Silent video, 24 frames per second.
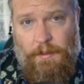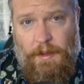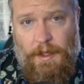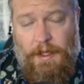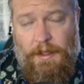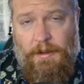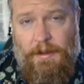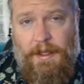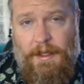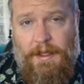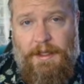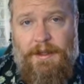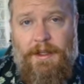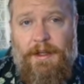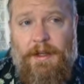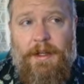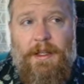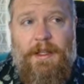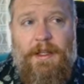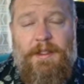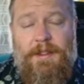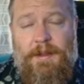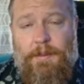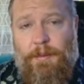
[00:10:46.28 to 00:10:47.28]
right? Like there
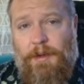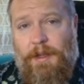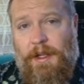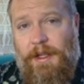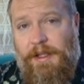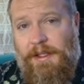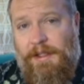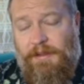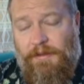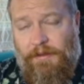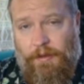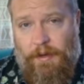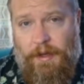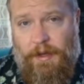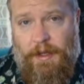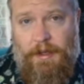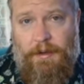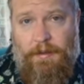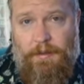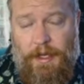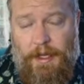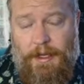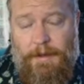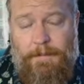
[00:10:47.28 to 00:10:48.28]
is a place for it,
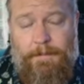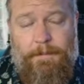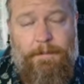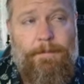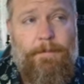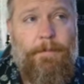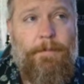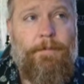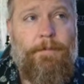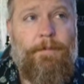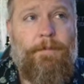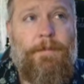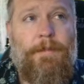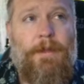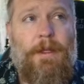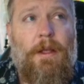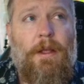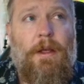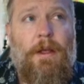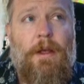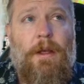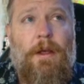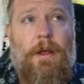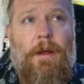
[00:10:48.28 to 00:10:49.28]
right?
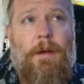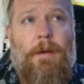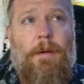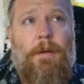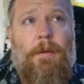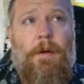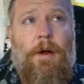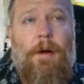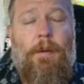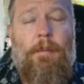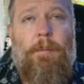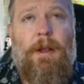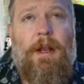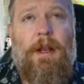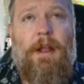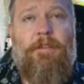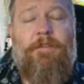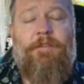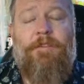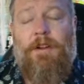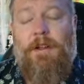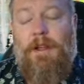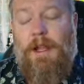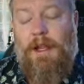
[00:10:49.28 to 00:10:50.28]
But I
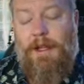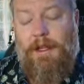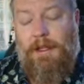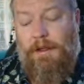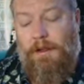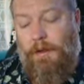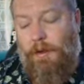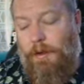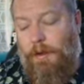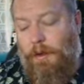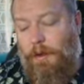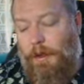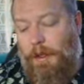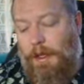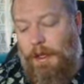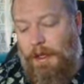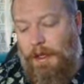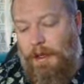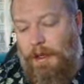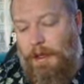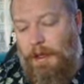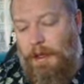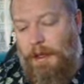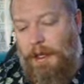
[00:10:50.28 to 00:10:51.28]
feel like
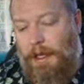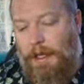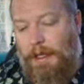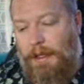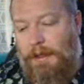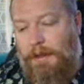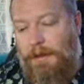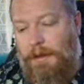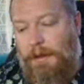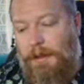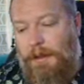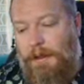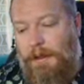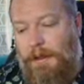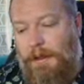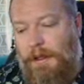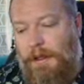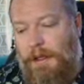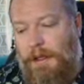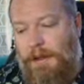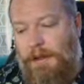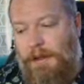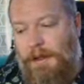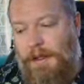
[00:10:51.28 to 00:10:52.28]
in
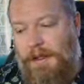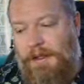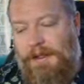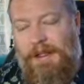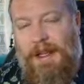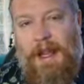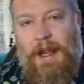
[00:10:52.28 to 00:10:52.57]
this